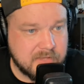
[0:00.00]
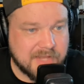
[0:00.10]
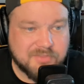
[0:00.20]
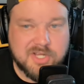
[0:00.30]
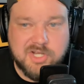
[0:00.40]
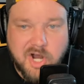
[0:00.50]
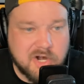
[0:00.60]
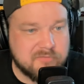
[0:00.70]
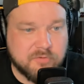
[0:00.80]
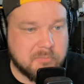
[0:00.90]
And the
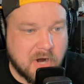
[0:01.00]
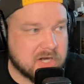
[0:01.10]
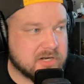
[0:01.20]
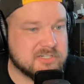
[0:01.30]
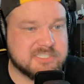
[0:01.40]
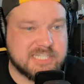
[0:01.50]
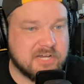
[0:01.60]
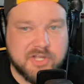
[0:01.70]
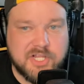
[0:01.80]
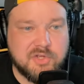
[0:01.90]
carnival barkers
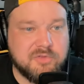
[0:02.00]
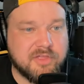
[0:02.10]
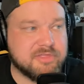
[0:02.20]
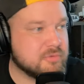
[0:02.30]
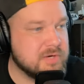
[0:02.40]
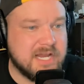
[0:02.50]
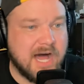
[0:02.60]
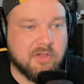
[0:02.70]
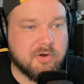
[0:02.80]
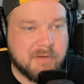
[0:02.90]
selling you the
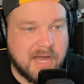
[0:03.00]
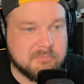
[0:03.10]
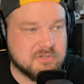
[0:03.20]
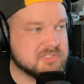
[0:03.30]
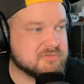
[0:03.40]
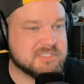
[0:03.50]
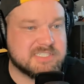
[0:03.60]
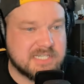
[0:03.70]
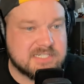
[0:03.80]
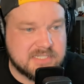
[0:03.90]
$3 Bibles for
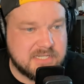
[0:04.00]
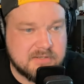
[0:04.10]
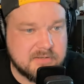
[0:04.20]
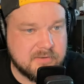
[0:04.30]
$60